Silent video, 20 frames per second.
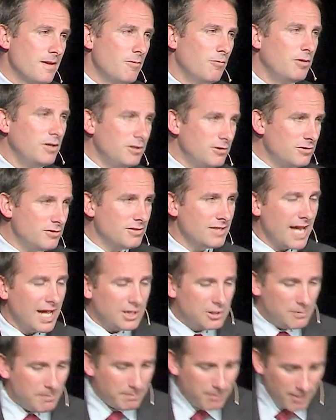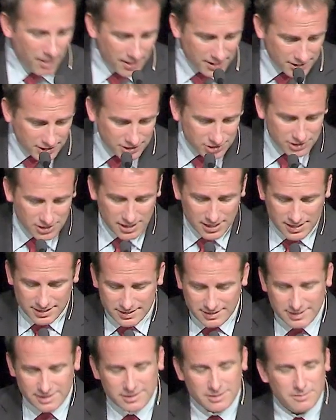When you do that, you punish
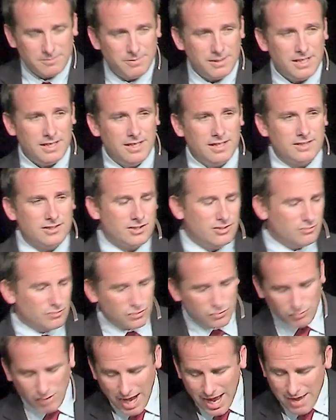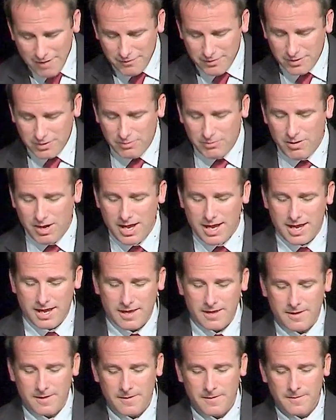disobedience, you drive it
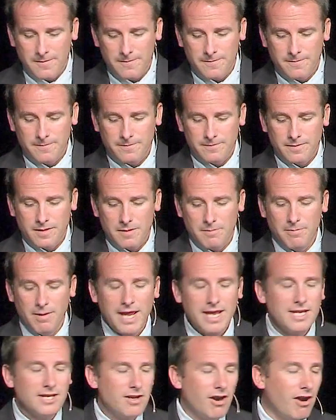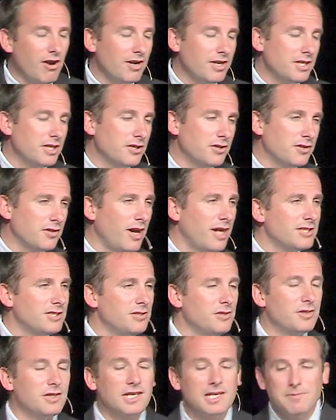away by guarding your
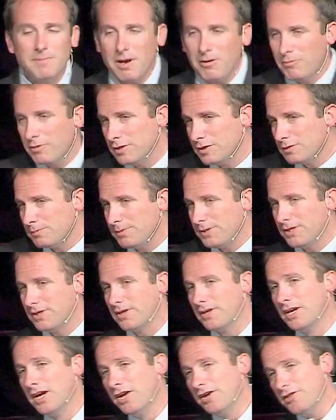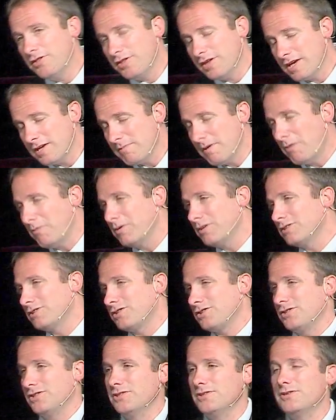thoughts. You think about what is pure. You think about what
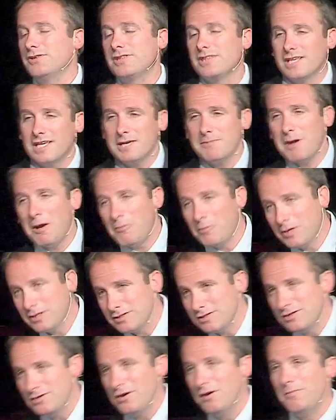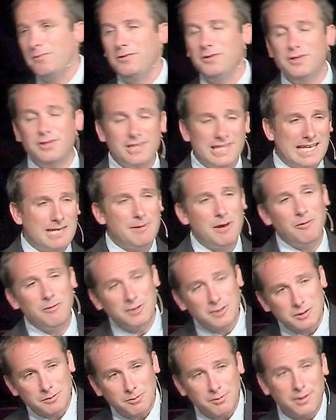is true. You think about what is noble. You think about
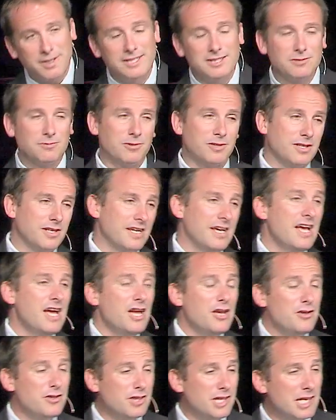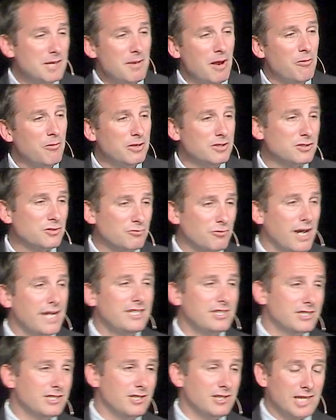what is praiseworthy. You think about what is
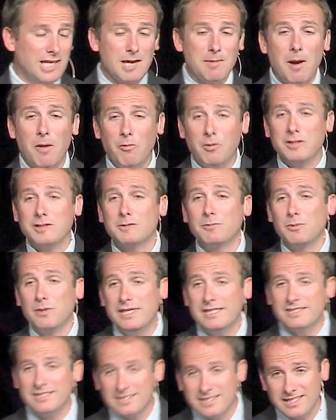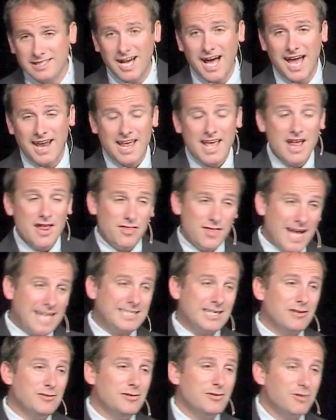righteous. You think about what is pleasing to God.
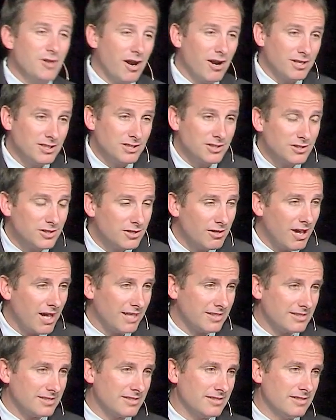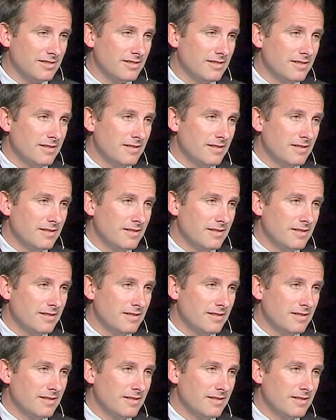That's how you guard your thoughts.